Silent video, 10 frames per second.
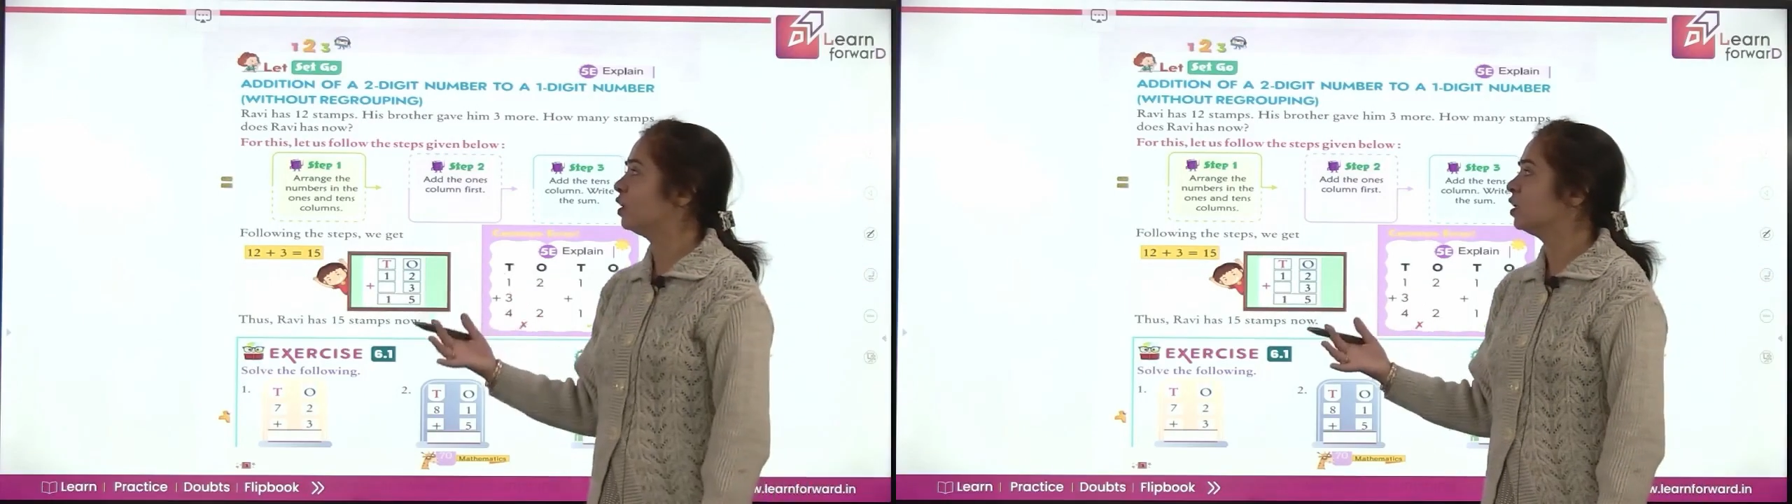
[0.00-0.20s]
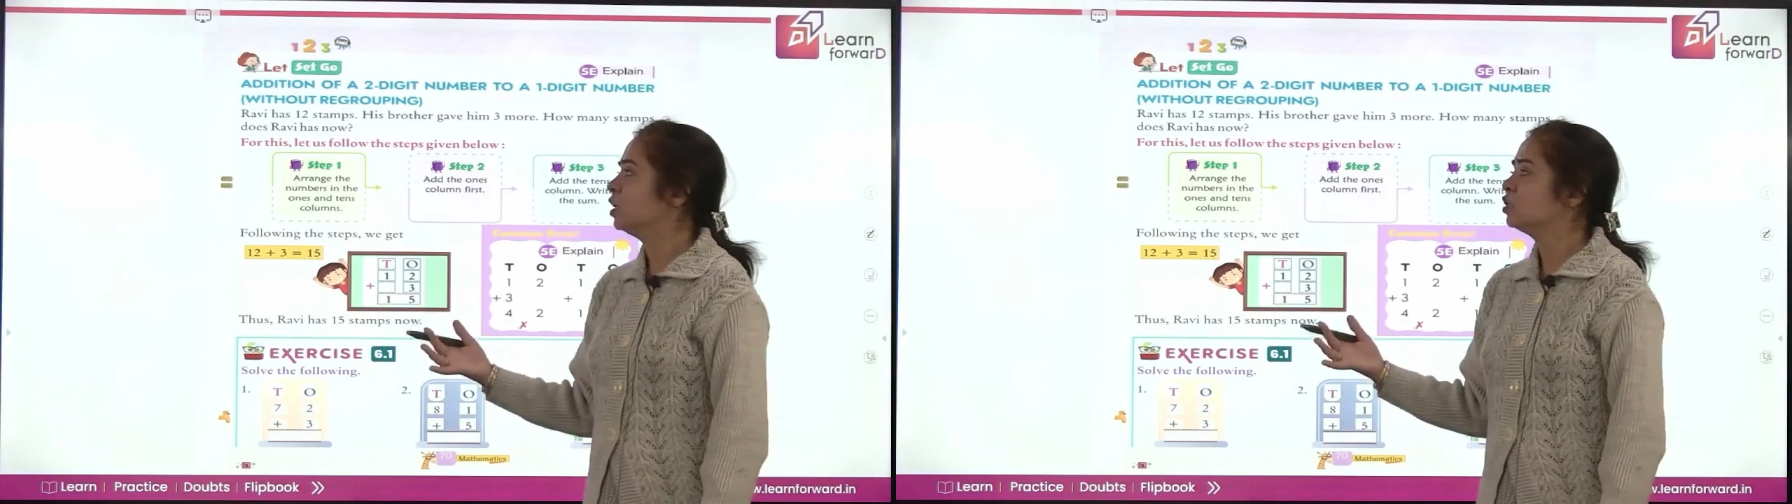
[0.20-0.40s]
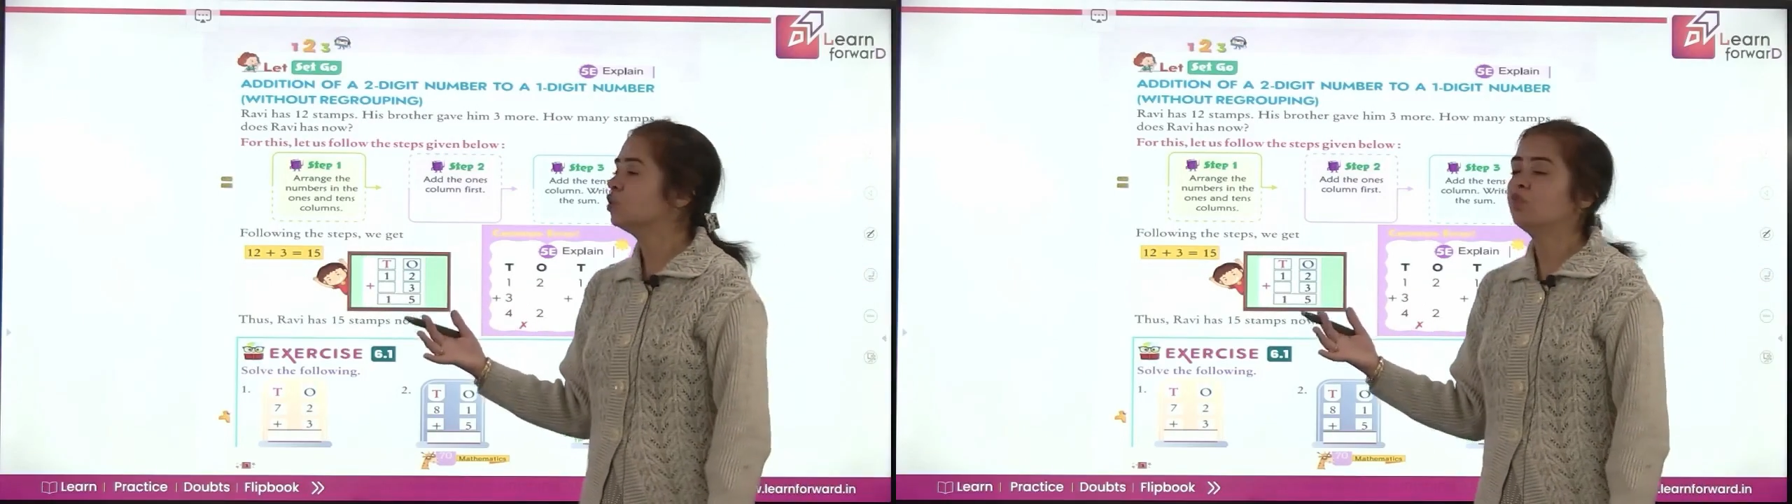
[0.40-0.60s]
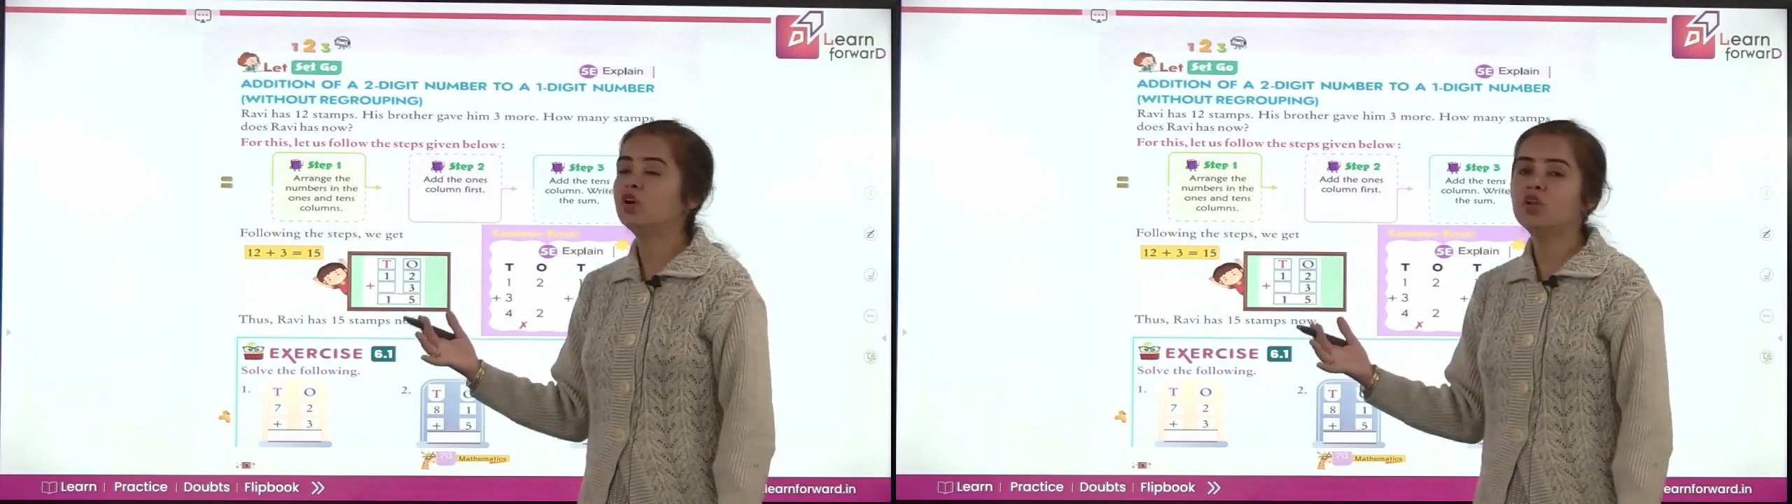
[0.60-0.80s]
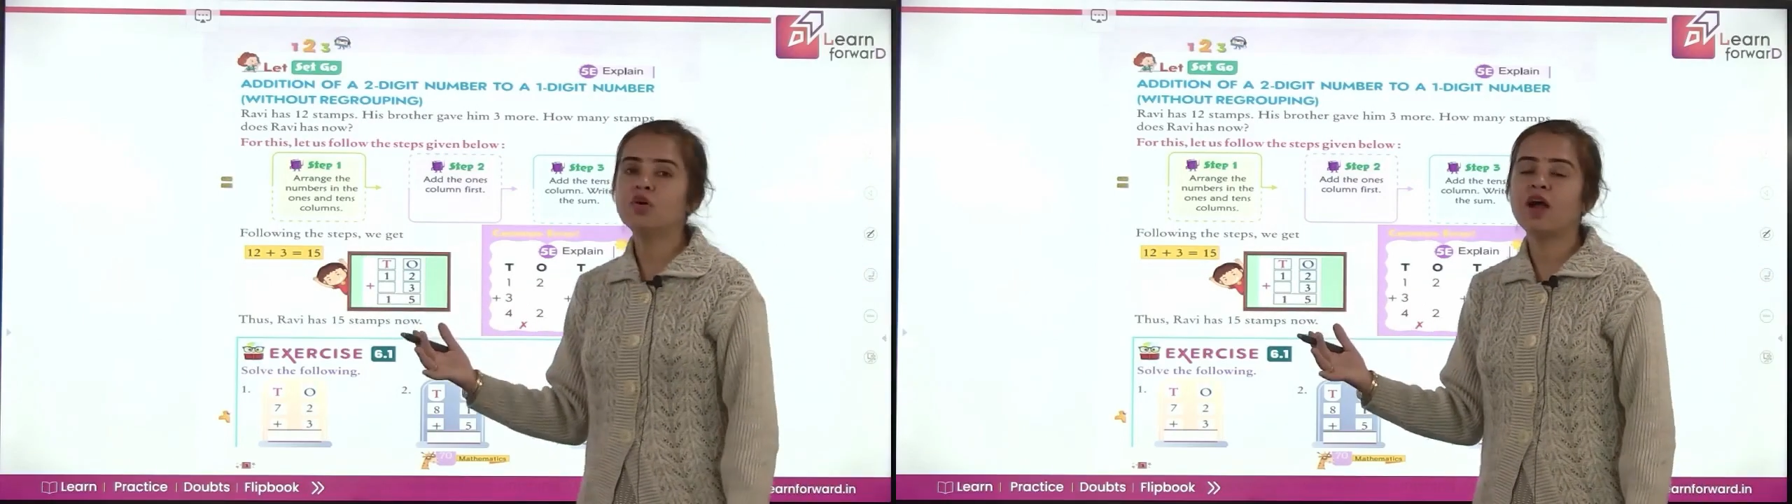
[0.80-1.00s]
So what you
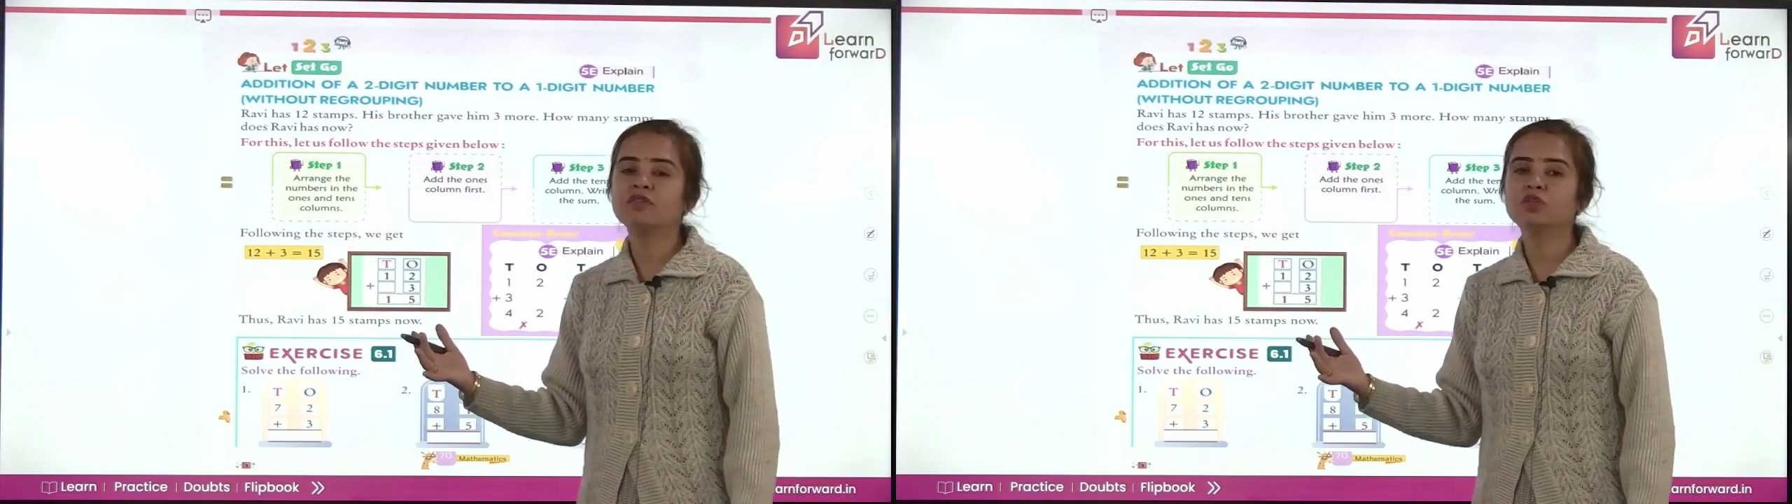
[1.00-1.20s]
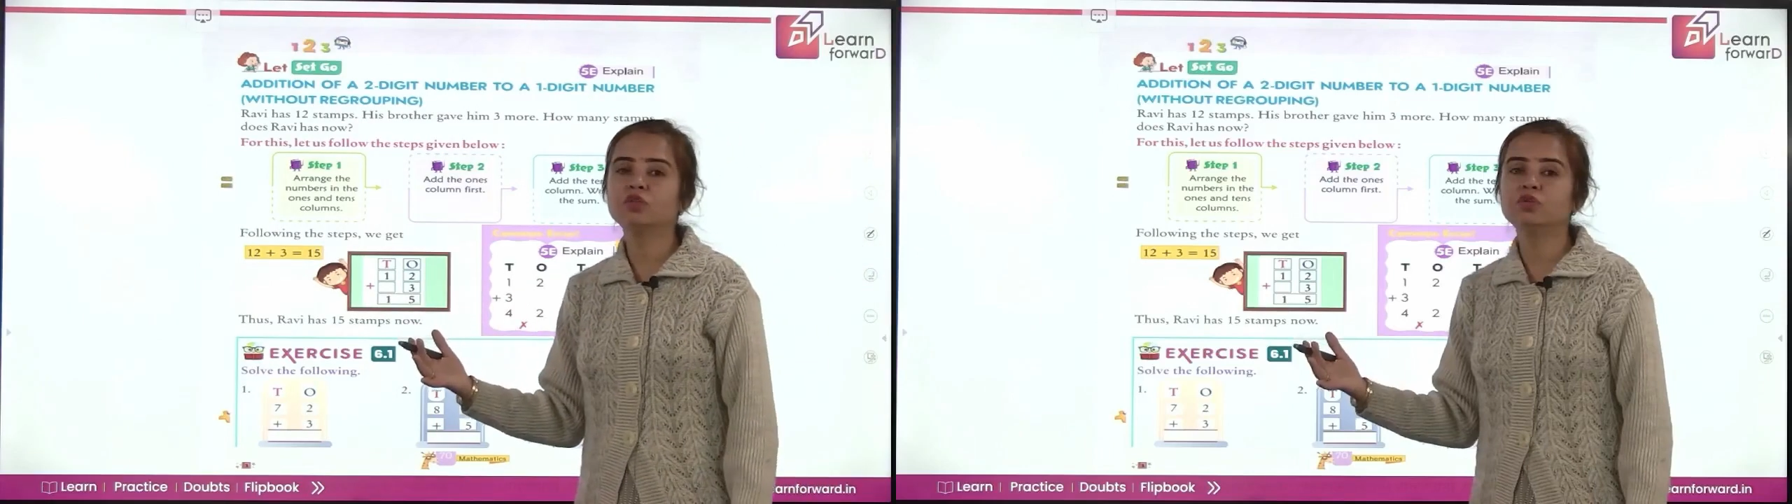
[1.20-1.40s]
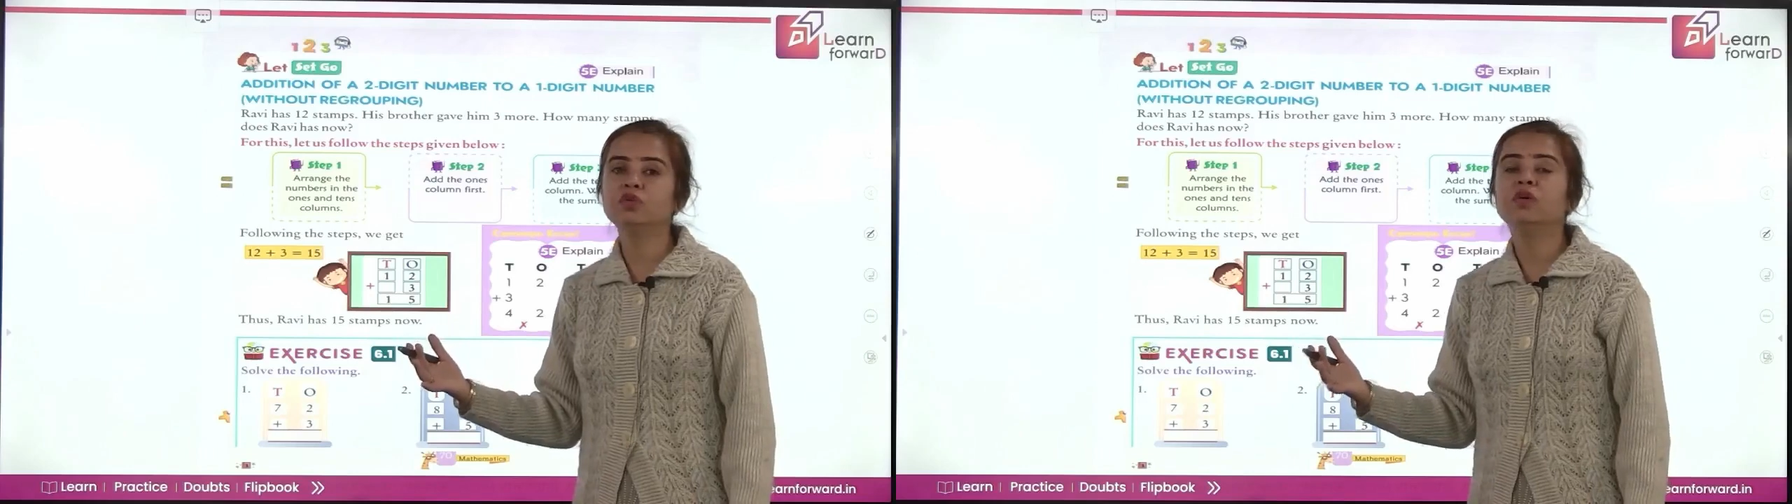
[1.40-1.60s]
have to do,